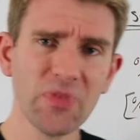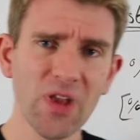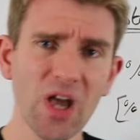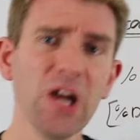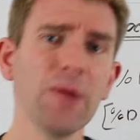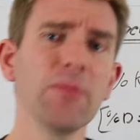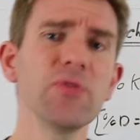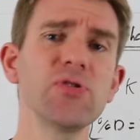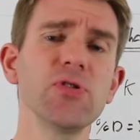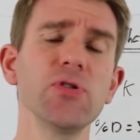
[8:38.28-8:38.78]

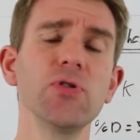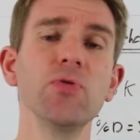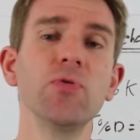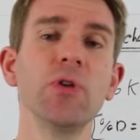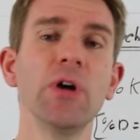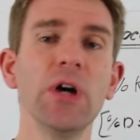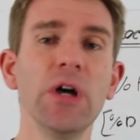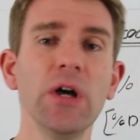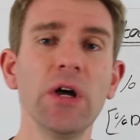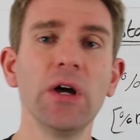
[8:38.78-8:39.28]
And number
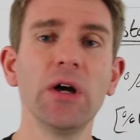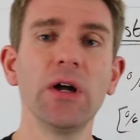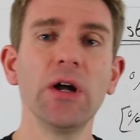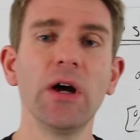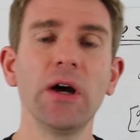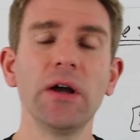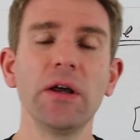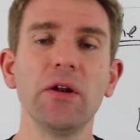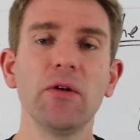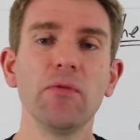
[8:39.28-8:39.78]
two,
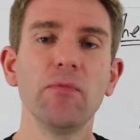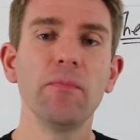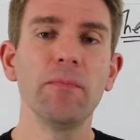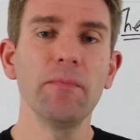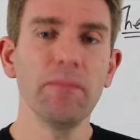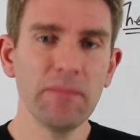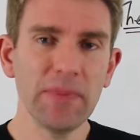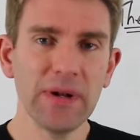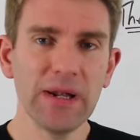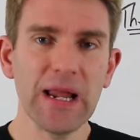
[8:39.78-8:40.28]
uh, you know,
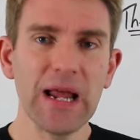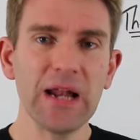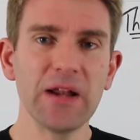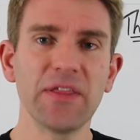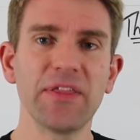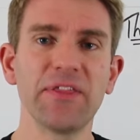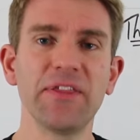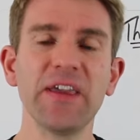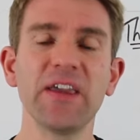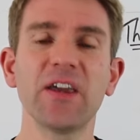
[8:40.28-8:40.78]

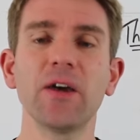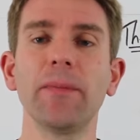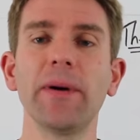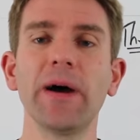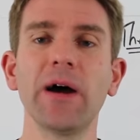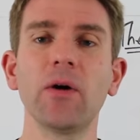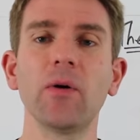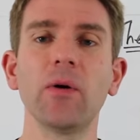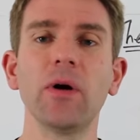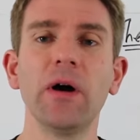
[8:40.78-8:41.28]
let think
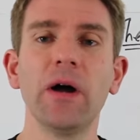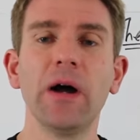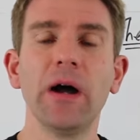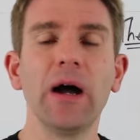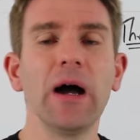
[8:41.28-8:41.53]
about